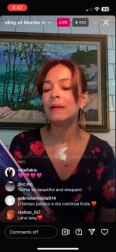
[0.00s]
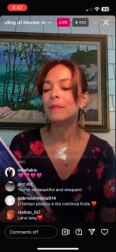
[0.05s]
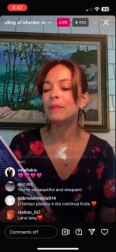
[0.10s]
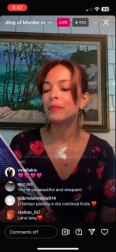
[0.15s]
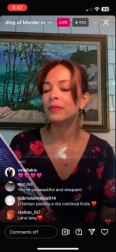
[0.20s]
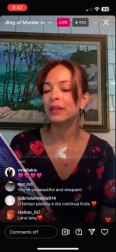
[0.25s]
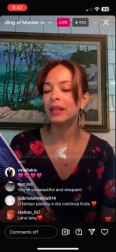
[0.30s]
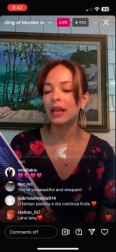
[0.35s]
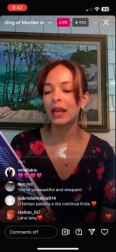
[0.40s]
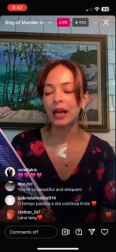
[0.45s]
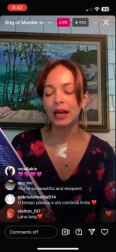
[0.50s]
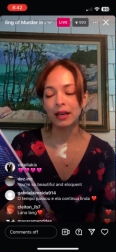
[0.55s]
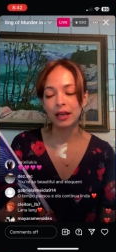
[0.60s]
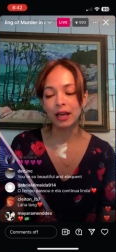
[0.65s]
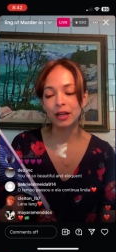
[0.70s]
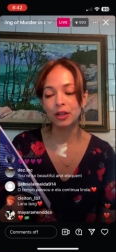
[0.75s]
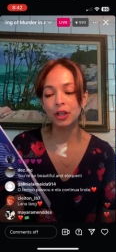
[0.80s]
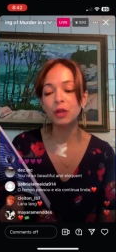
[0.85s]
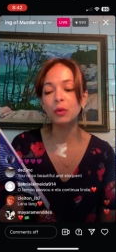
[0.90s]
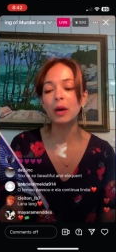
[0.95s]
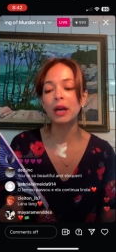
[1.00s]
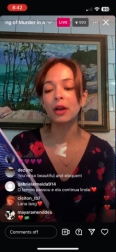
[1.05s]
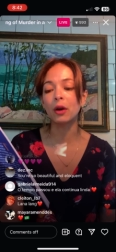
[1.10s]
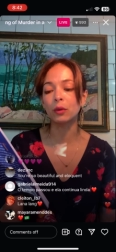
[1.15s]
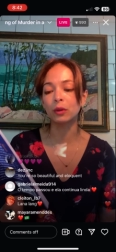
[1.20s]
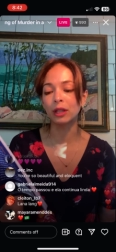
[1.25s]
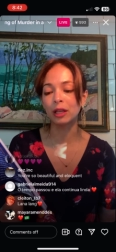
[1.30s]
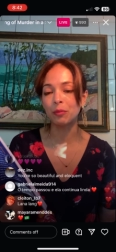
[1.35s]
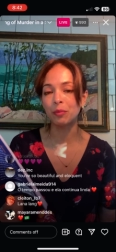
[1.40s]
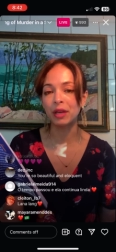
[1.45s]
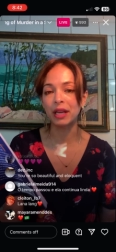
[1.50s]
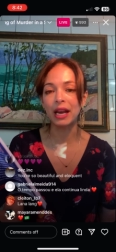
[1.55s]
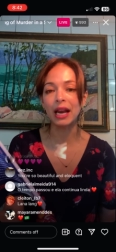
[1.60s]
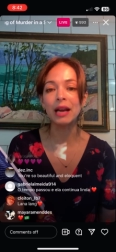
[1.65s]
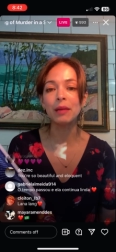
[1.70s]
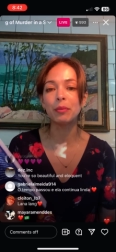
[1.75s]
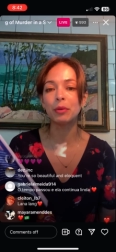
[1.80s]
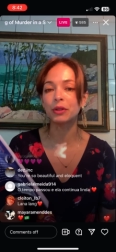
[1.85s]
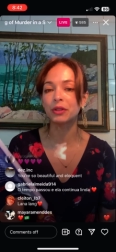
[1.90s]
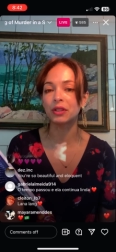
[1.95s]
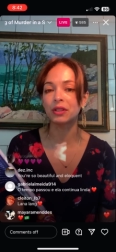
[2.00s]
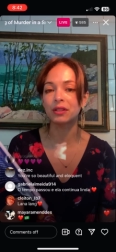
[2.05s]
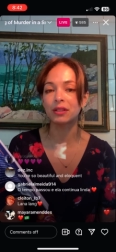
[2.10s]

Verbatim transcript: But I had to say it to somebody,